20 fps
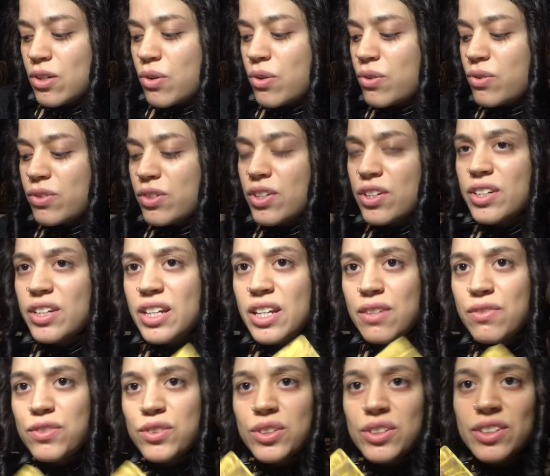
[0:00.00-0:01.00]
oh they're
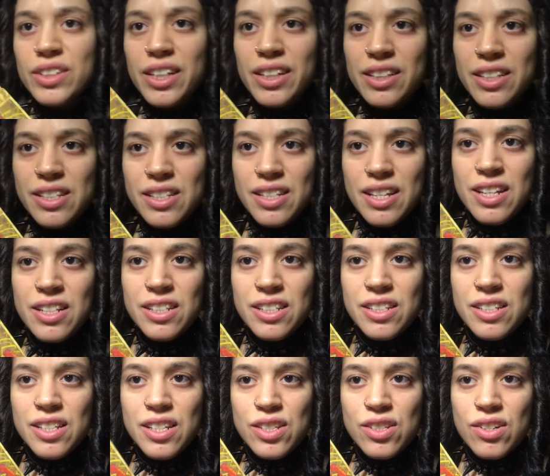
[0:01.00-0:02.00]
evil like these
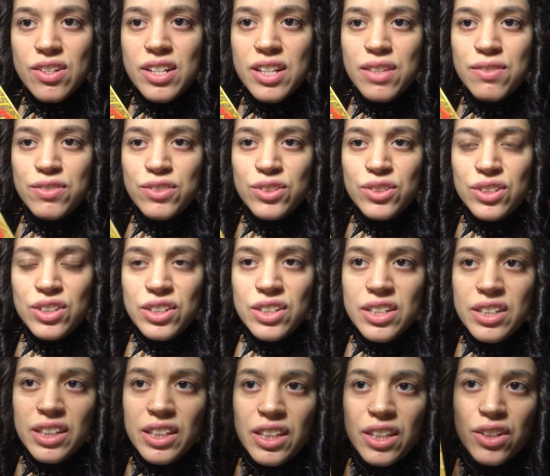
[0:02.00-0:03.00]
entities are evil and they're
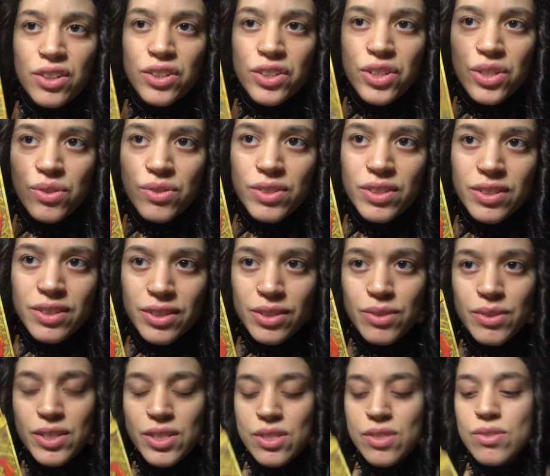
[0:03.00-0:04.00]
gonna kill you and they're
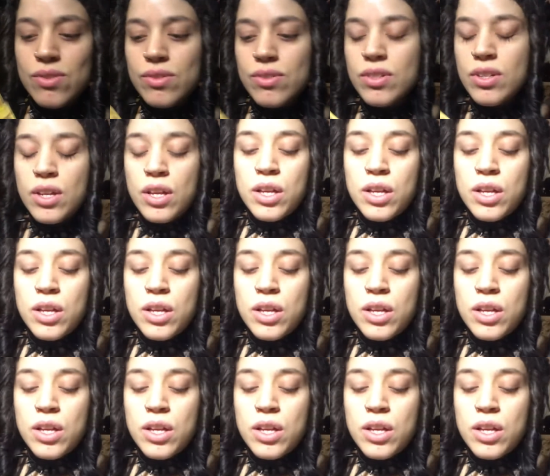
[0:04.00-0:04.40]
going to